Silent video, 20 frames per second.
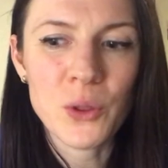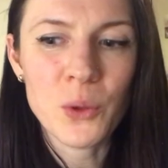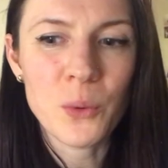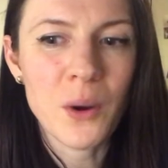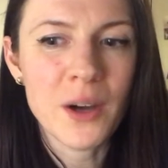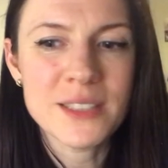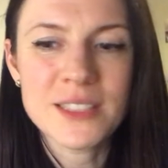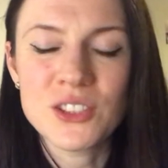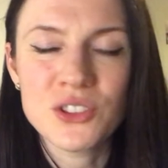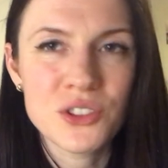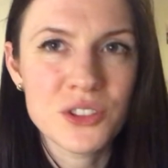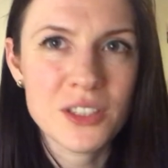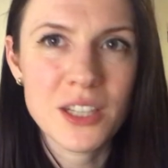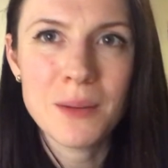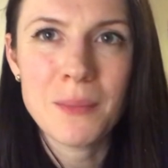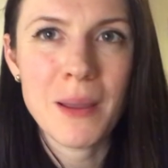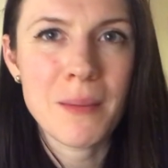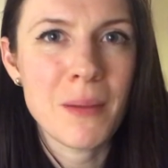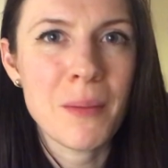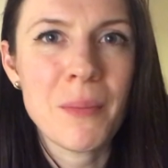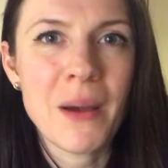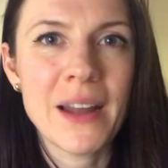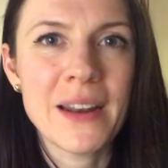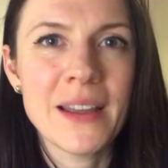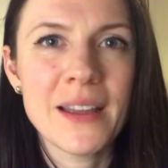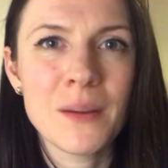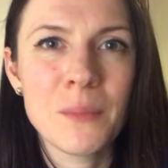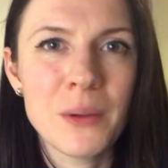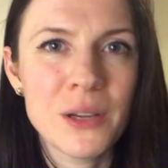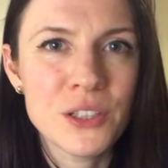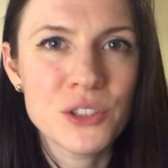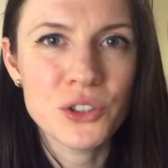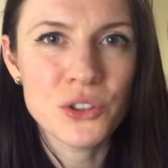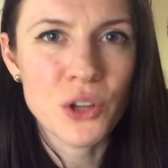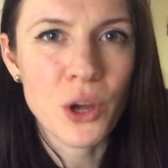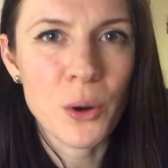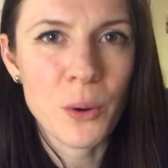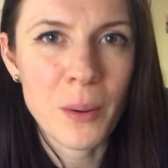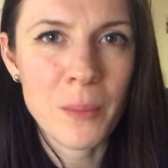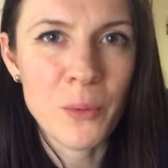Otherwise it's just going to make me panic, because you
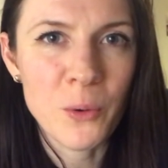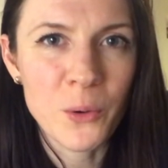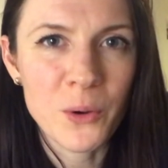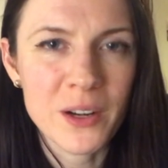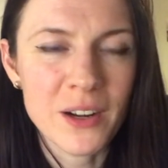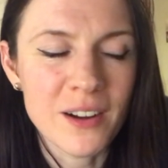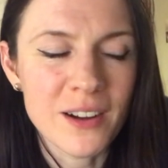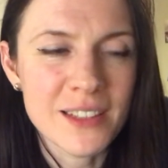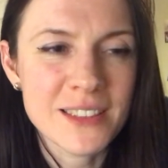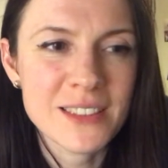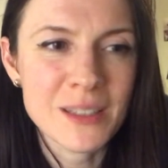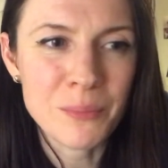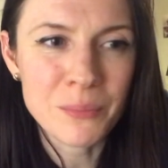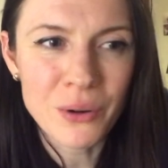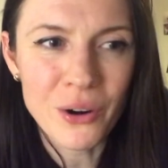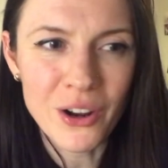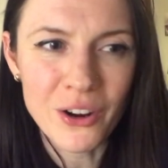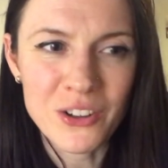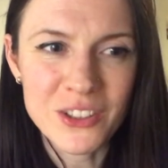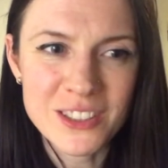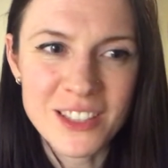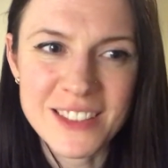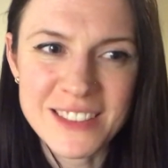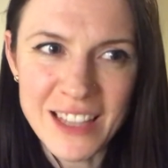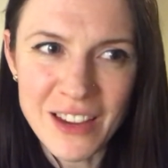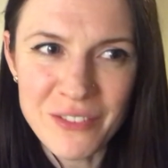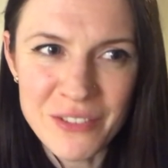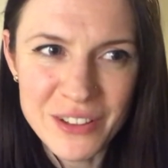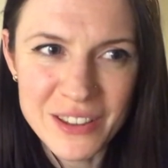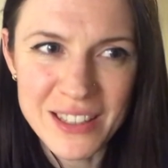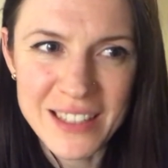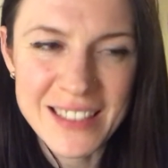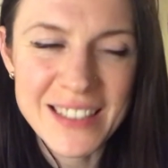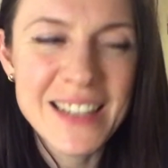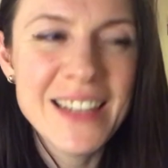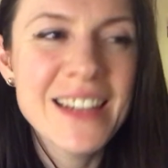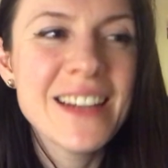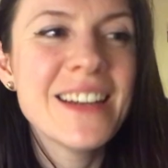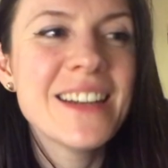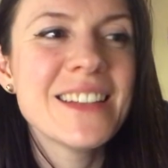know I'm organised and prioritise everything.